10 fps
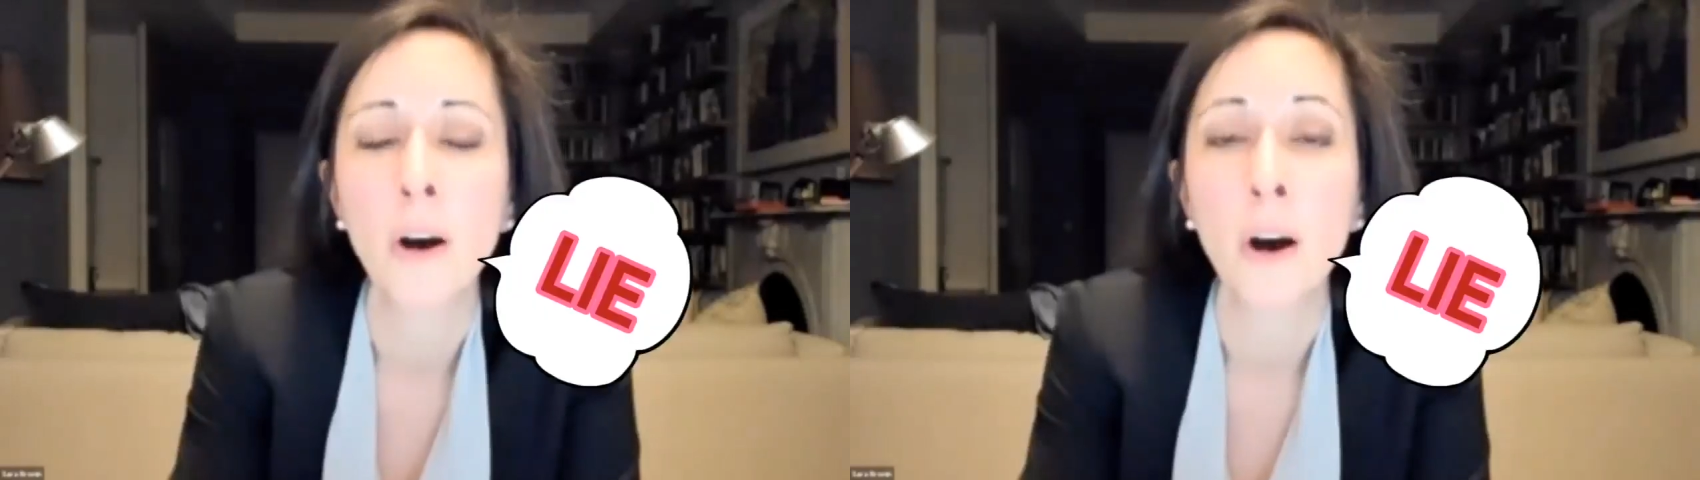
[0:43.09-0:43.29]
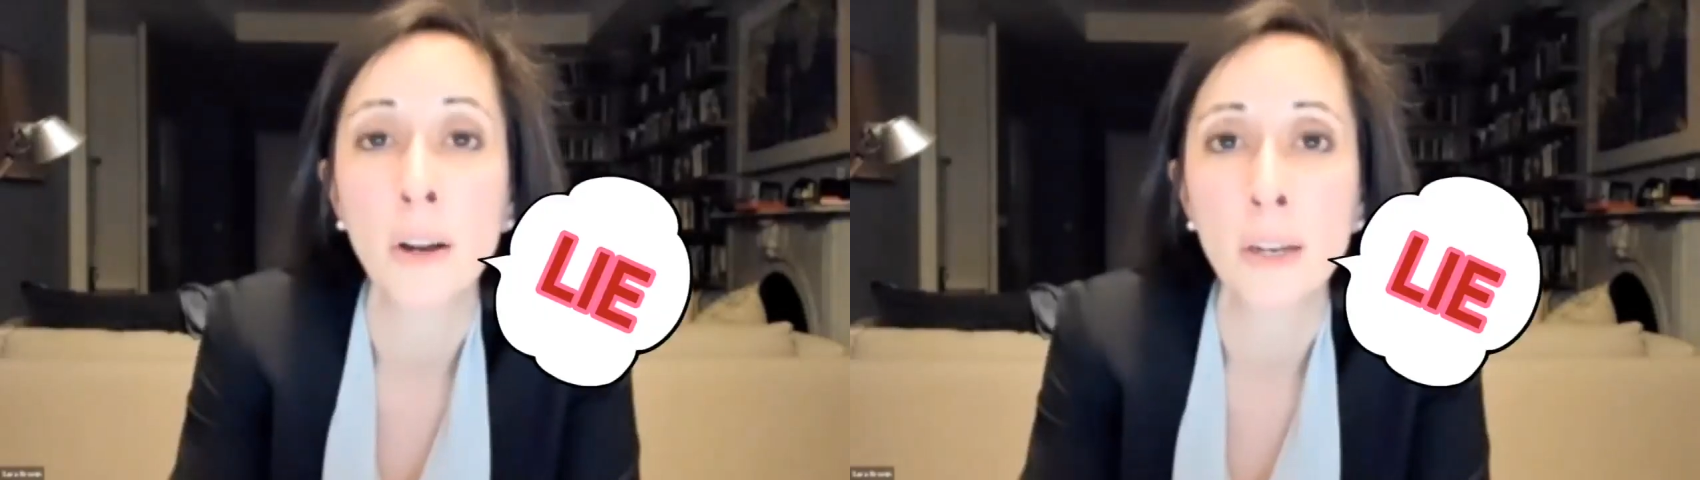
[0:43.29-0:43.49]

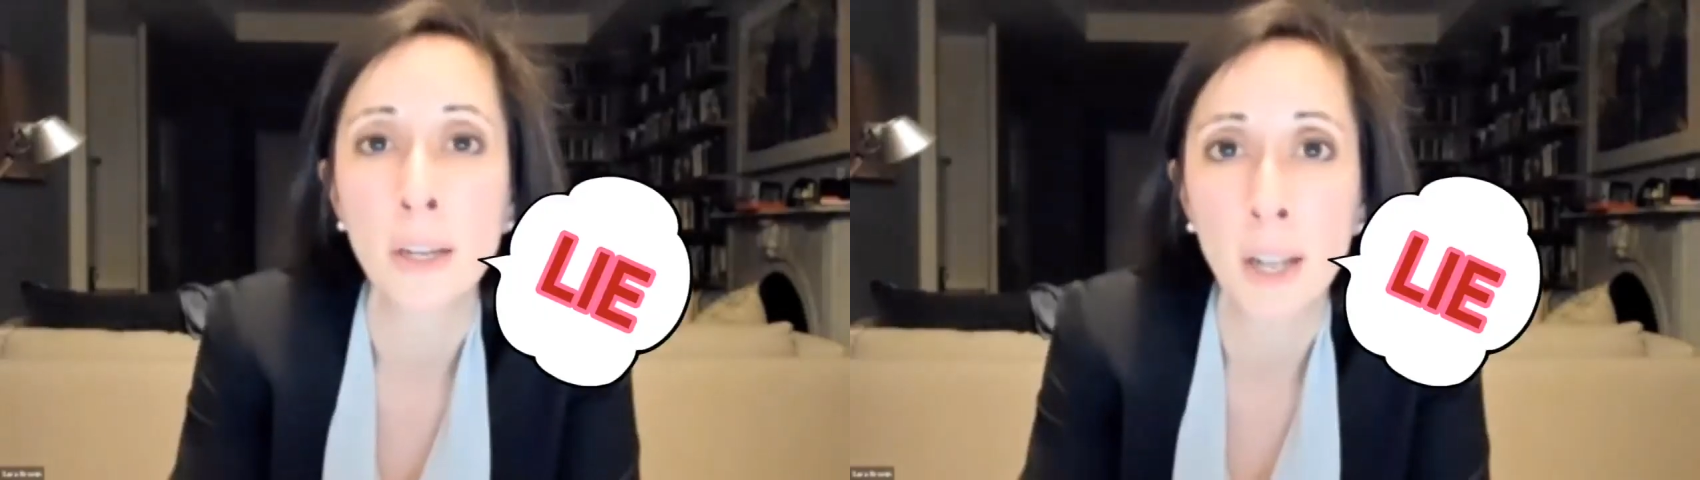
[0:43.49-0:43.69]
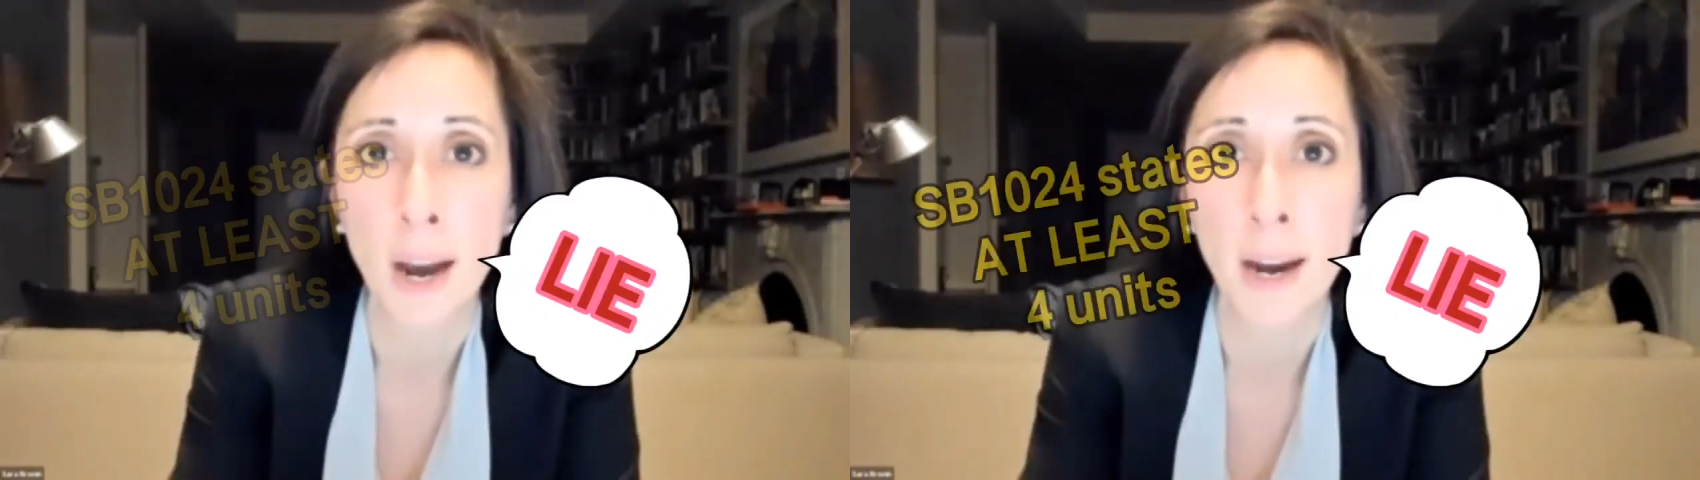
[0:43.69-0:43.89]
on a
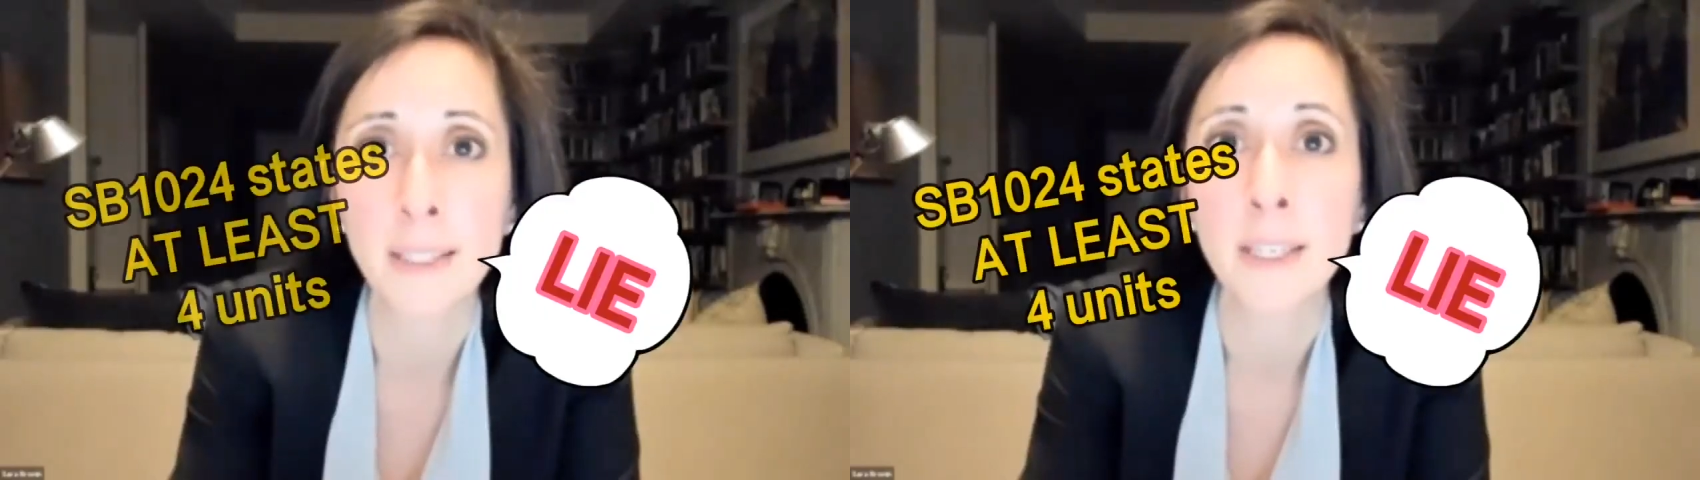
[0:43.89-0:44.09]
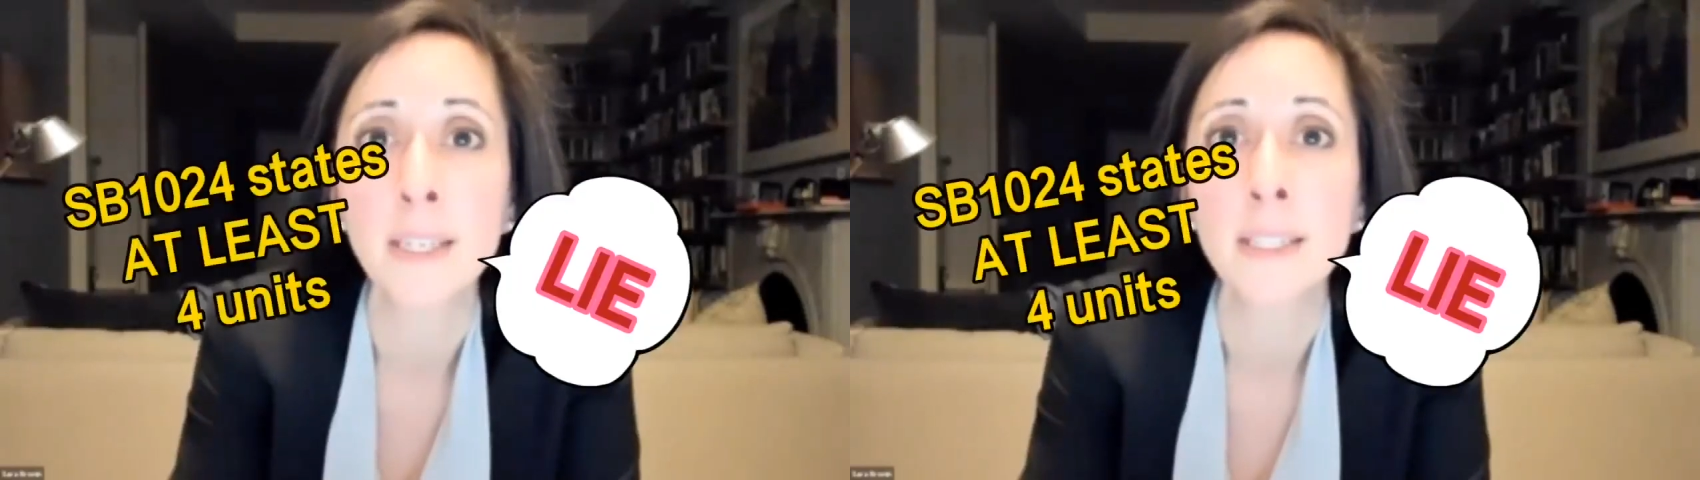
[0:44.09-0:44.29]

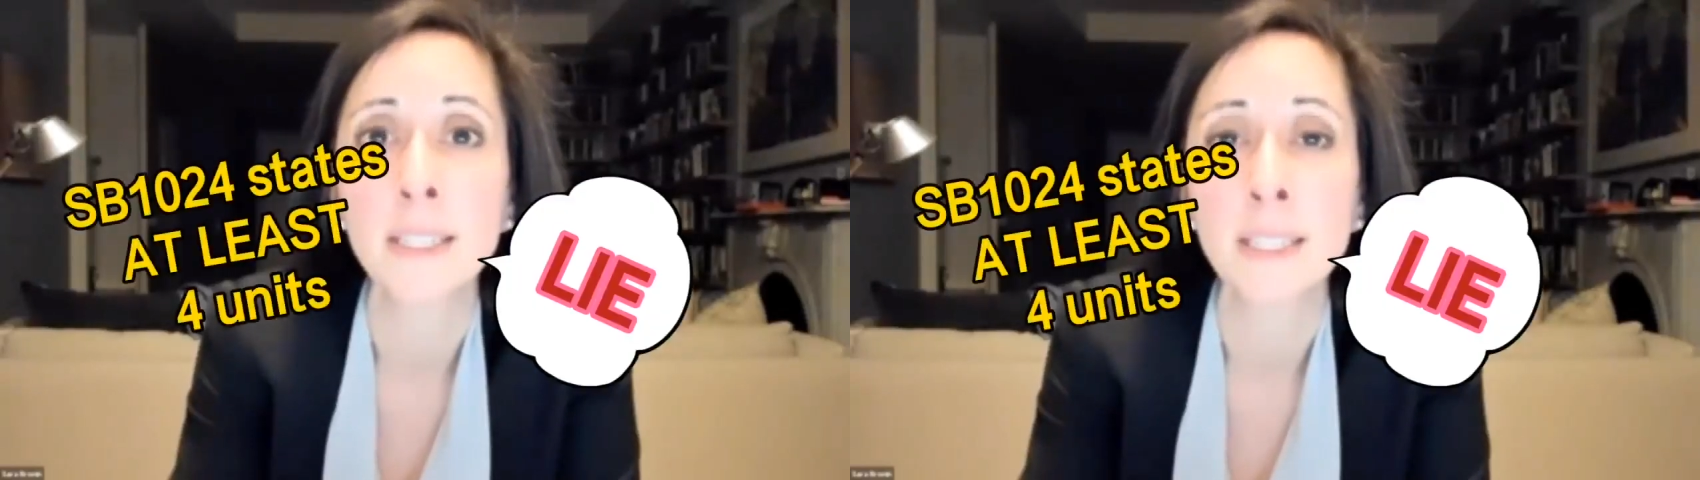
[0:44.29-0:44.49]
lot to